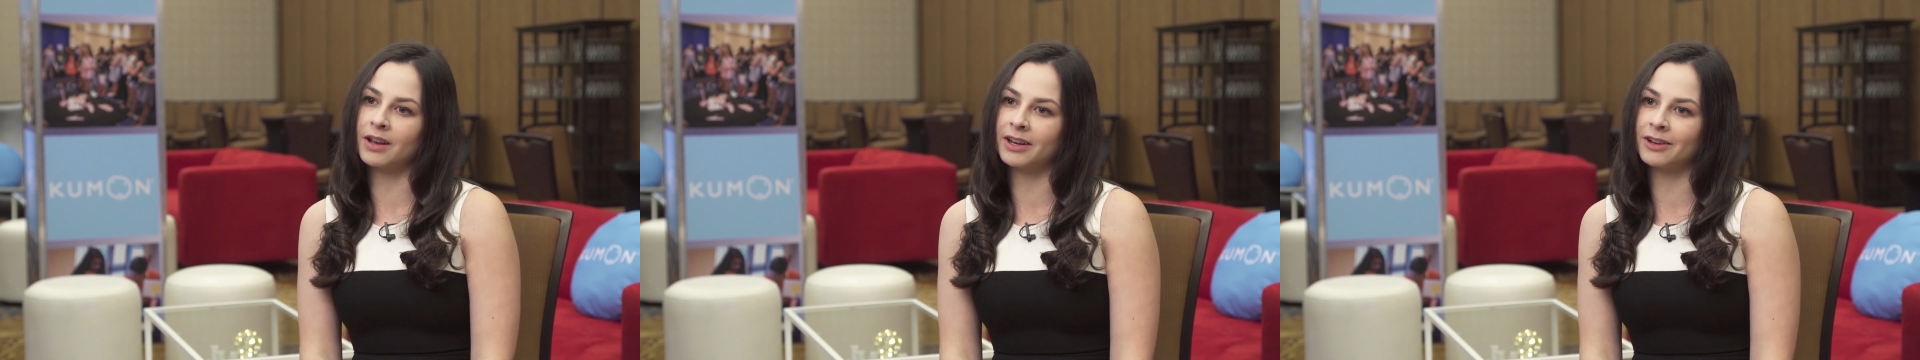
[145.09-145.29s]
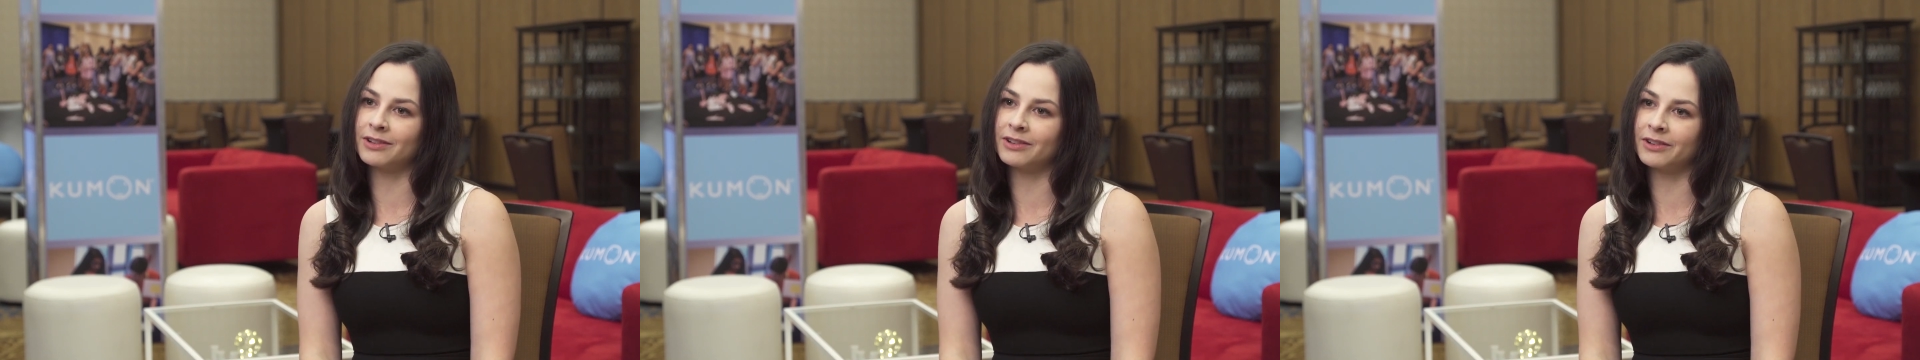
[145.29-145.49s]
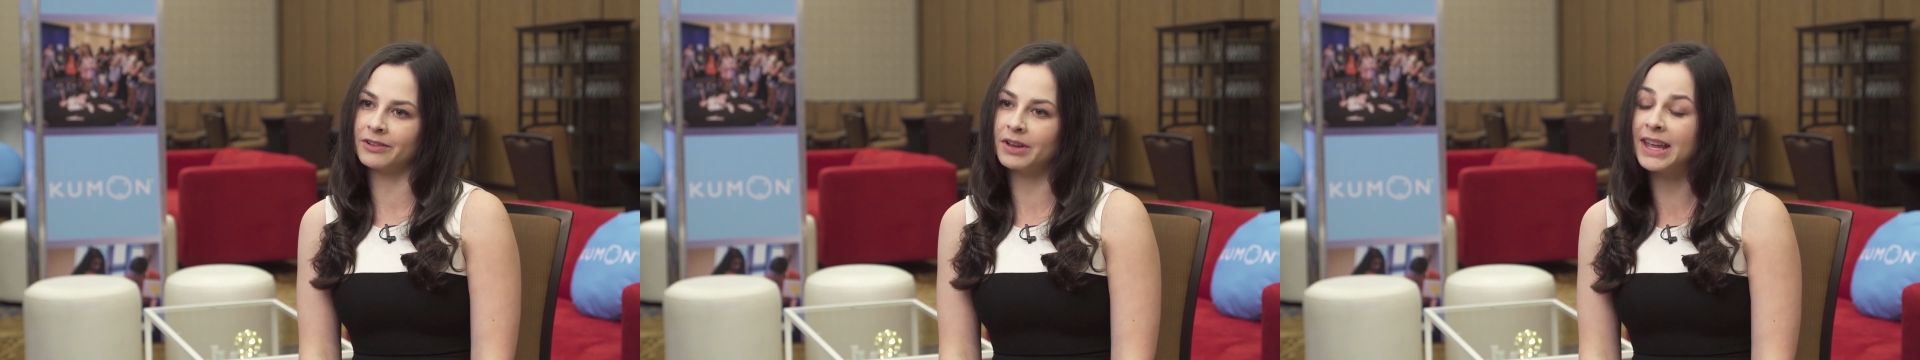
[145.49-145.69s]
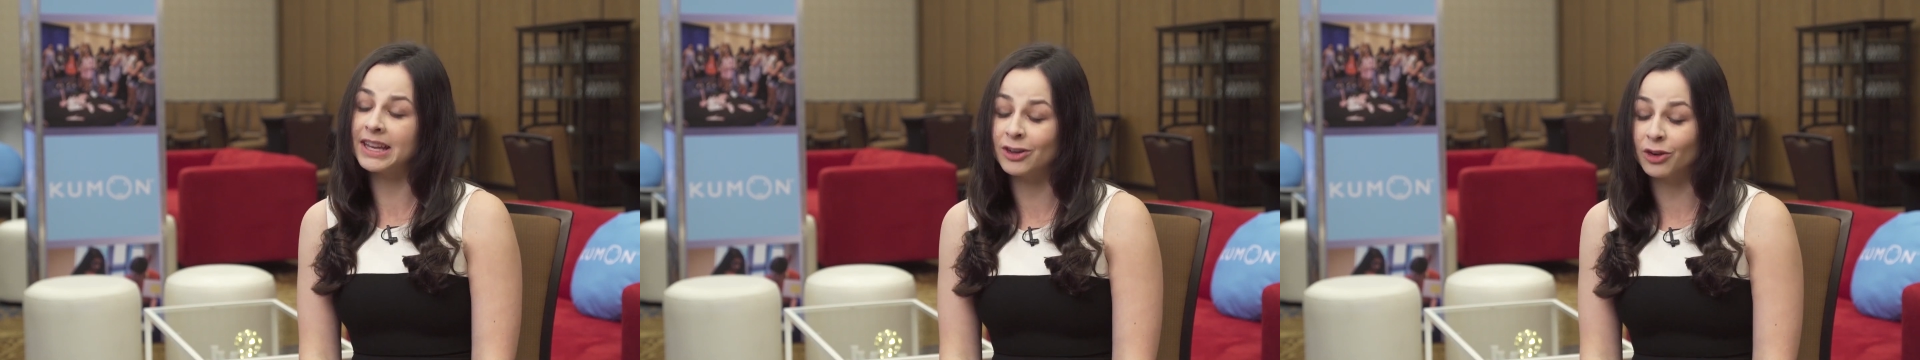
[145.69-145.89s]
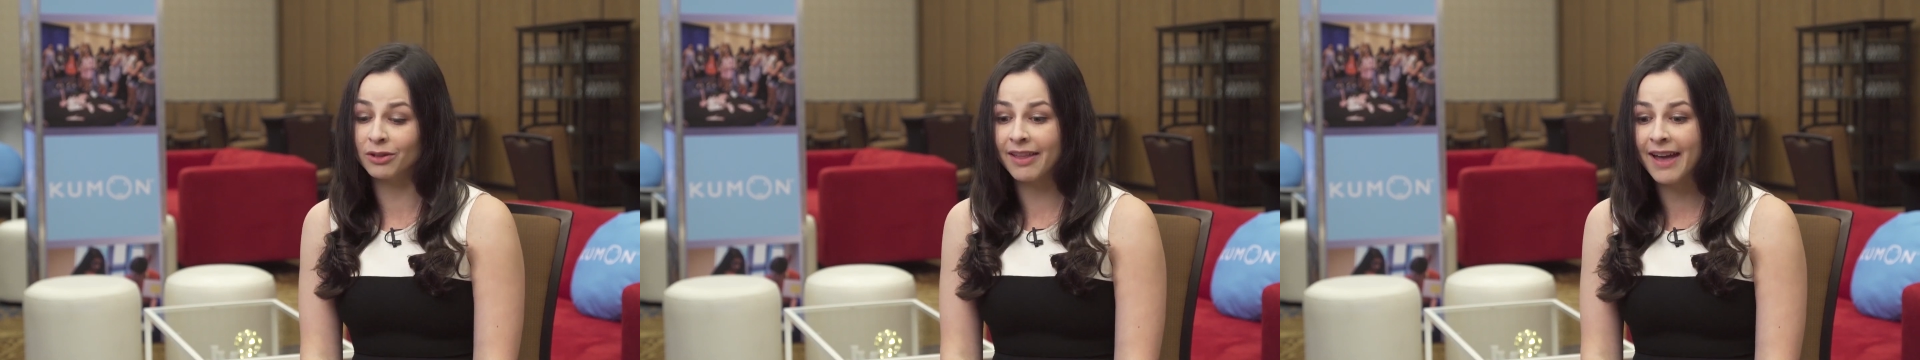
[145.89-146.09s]
on
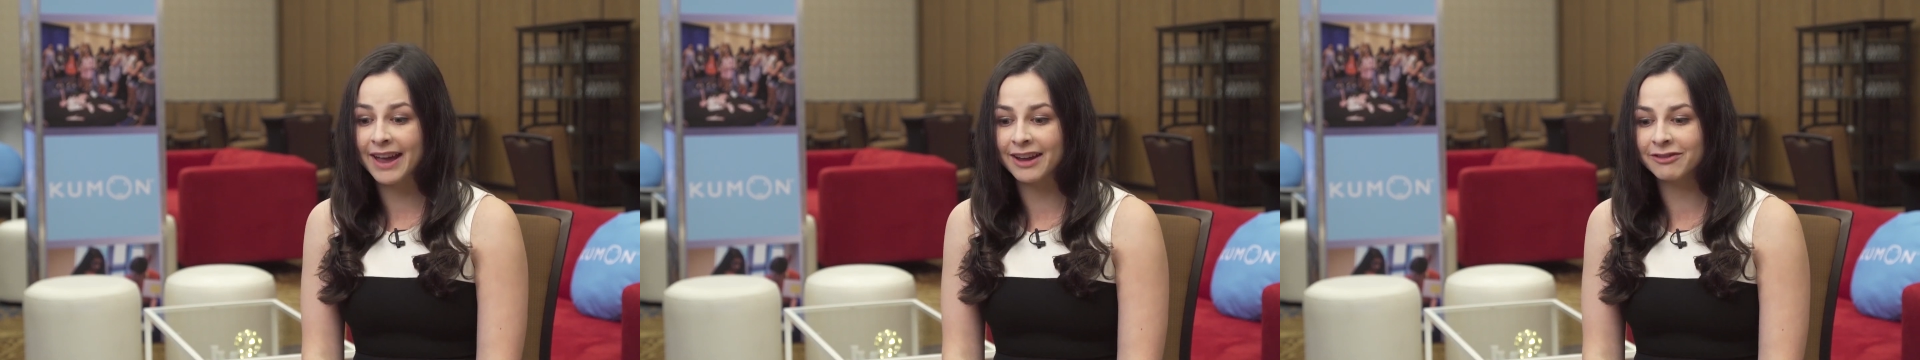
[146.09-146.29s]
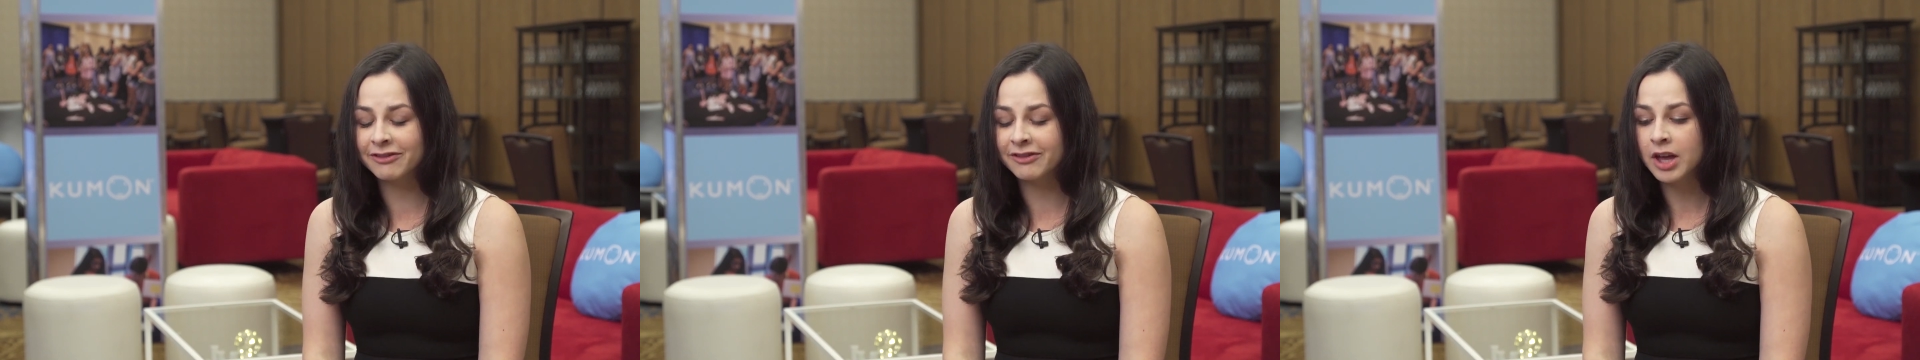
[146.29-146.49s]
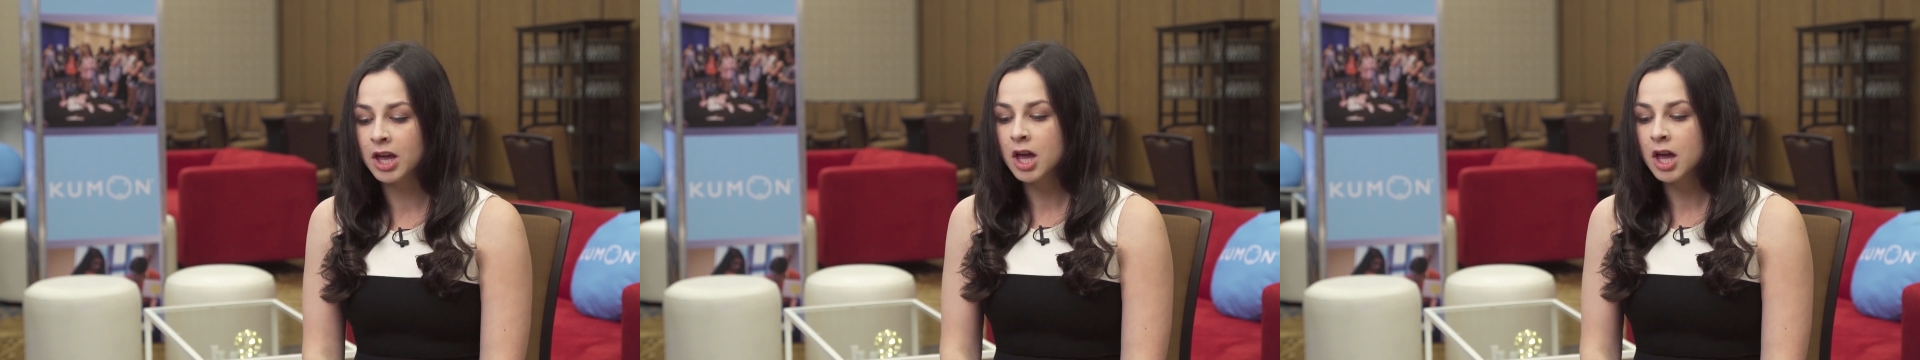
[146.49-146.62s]
in your life.